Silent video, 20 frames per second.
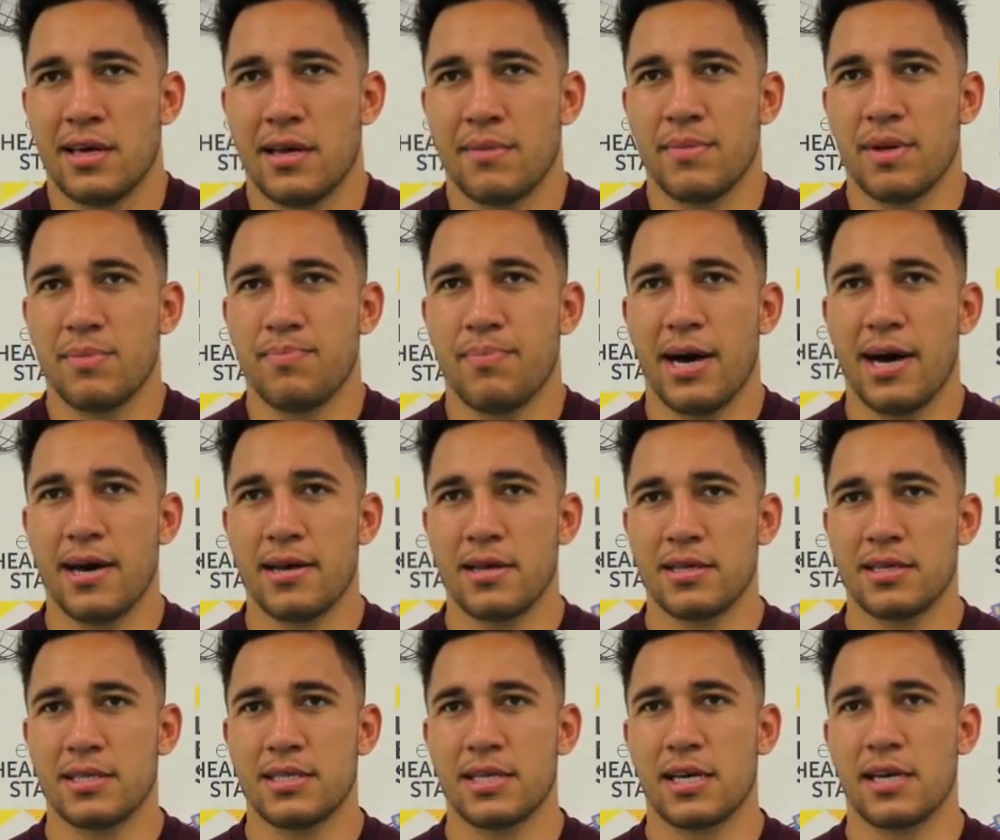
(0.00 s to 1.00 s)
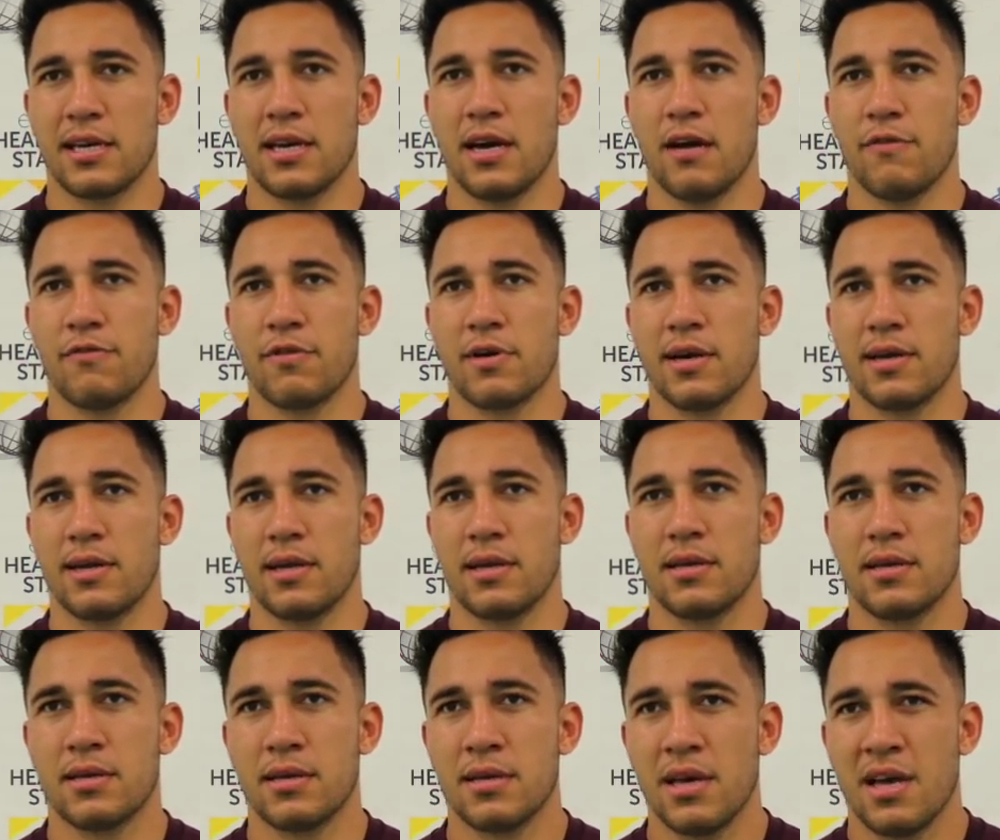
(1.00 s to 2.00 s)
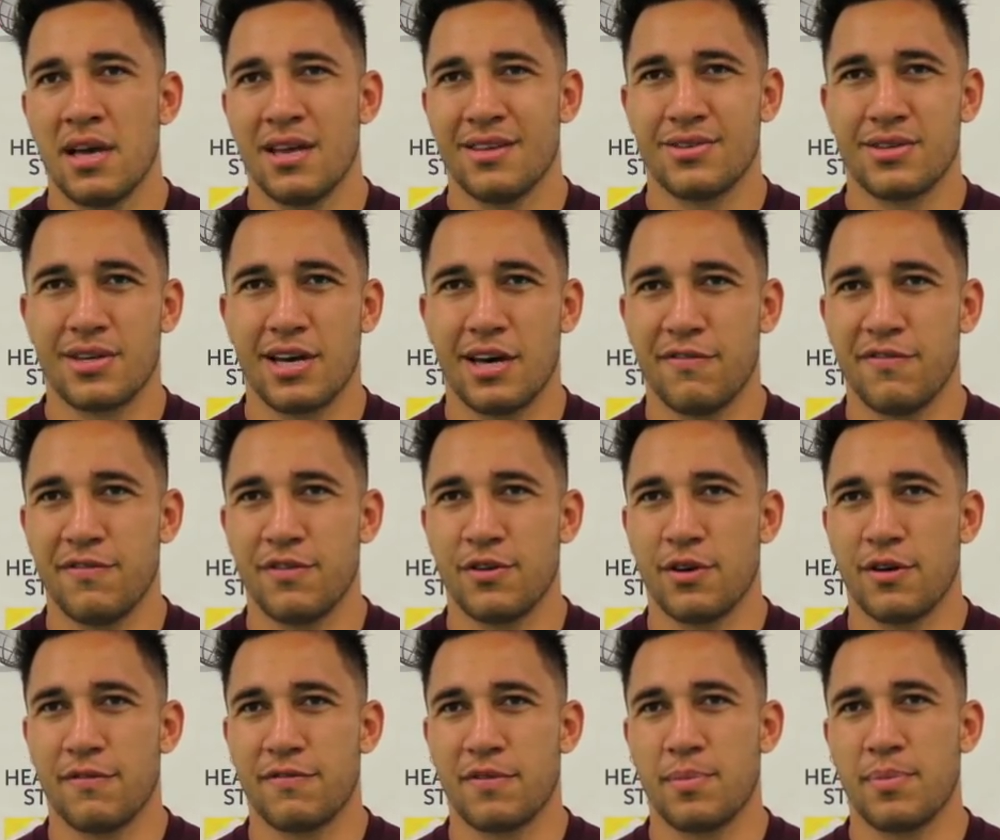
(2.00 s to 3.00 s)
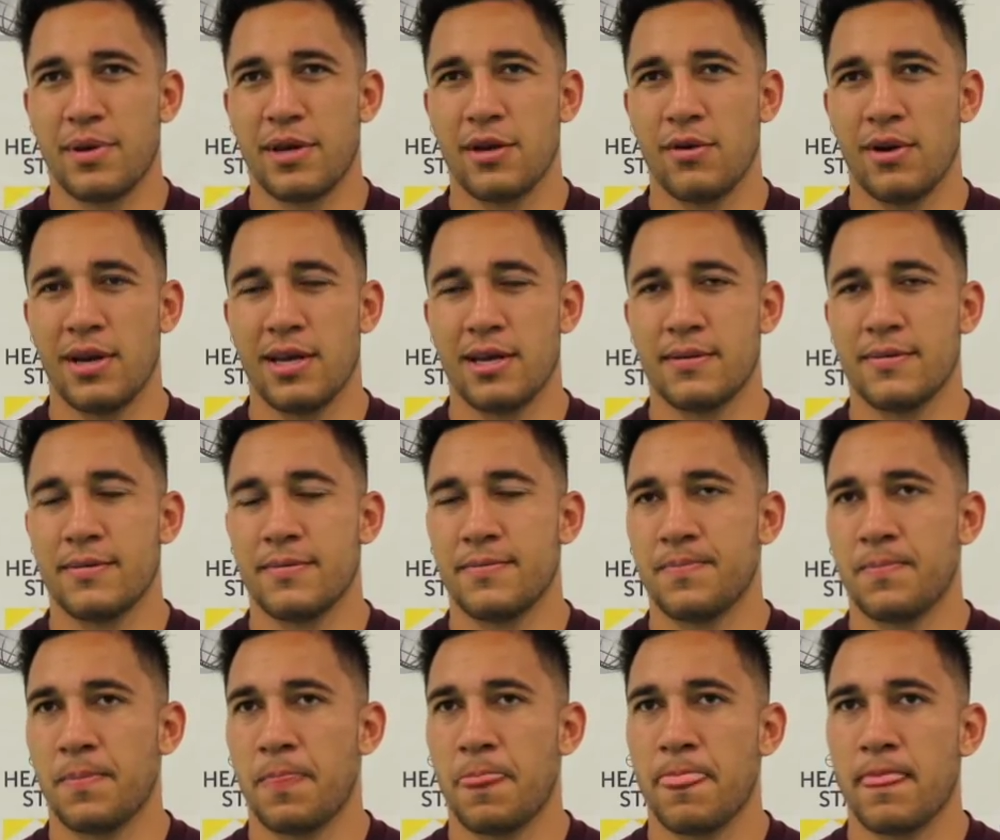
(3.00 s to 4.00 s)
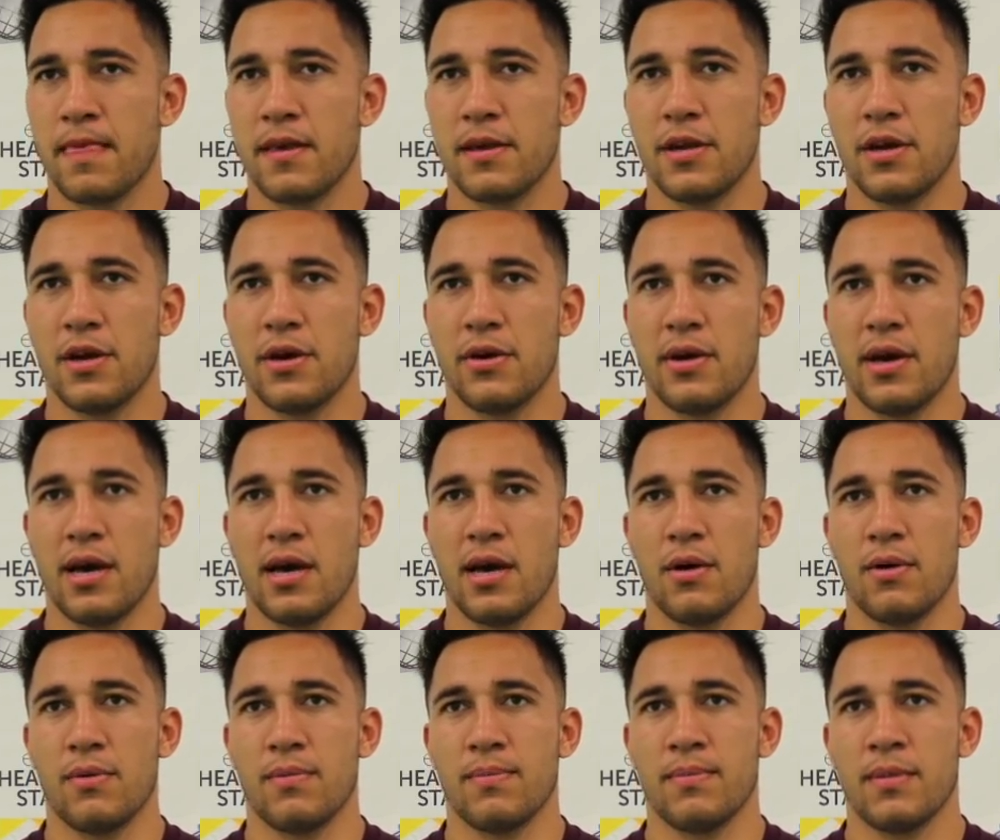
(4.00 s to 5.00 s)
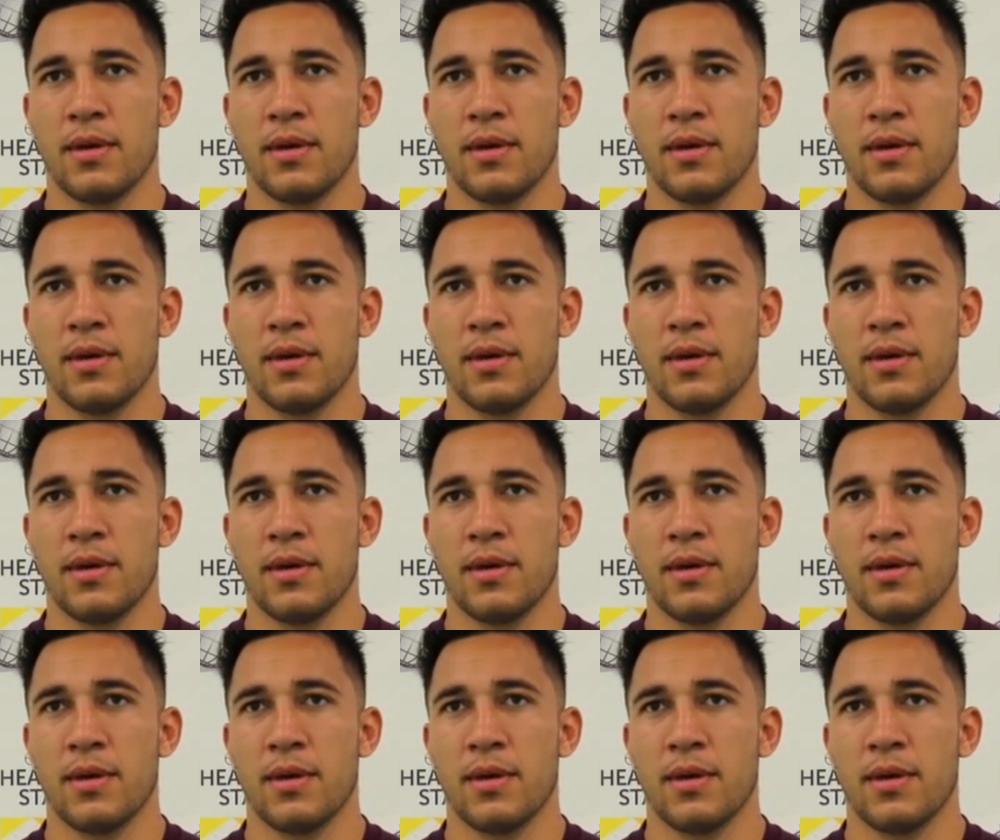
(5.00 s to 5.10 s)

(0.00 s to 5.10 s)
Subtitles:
mid part of the second half, we kind of took our foot off the pedal, and, a